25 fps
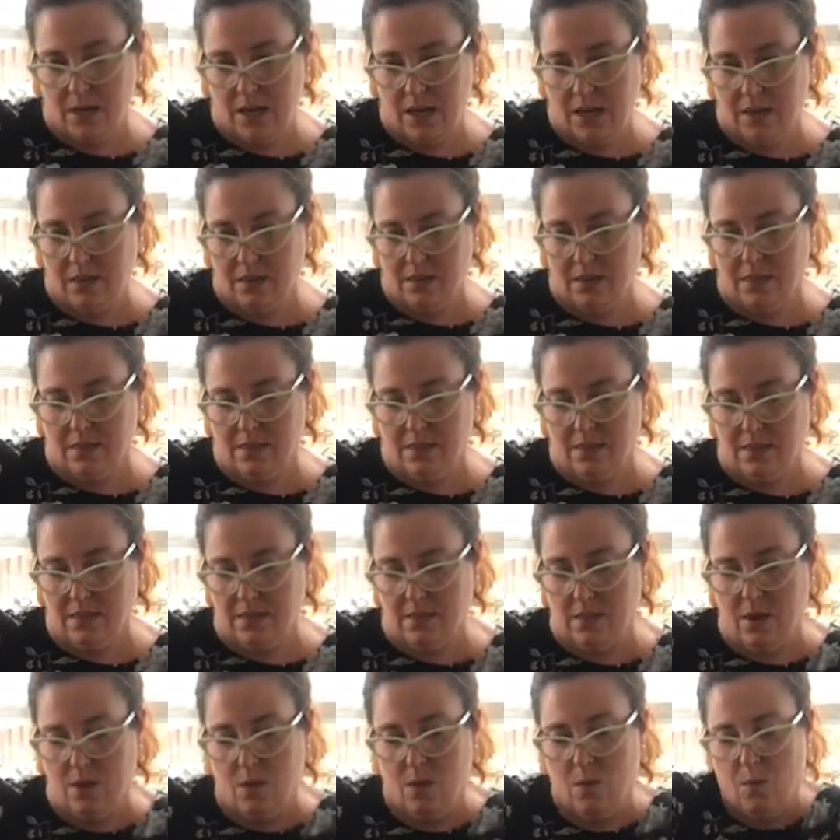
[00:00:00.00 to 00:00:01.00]
need
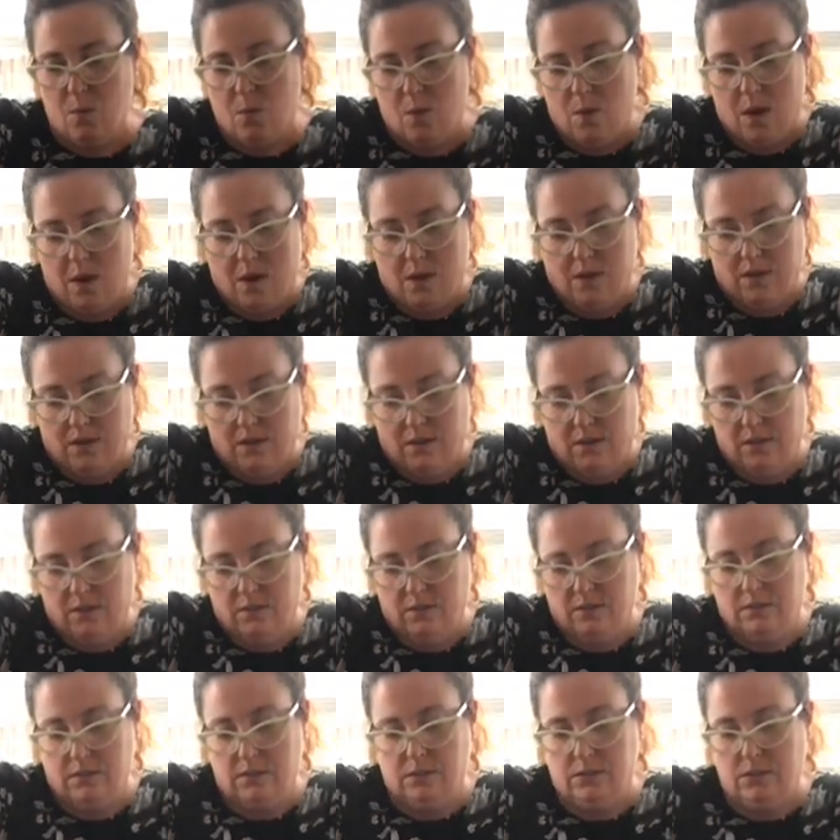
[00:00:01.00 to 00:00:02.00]
the water.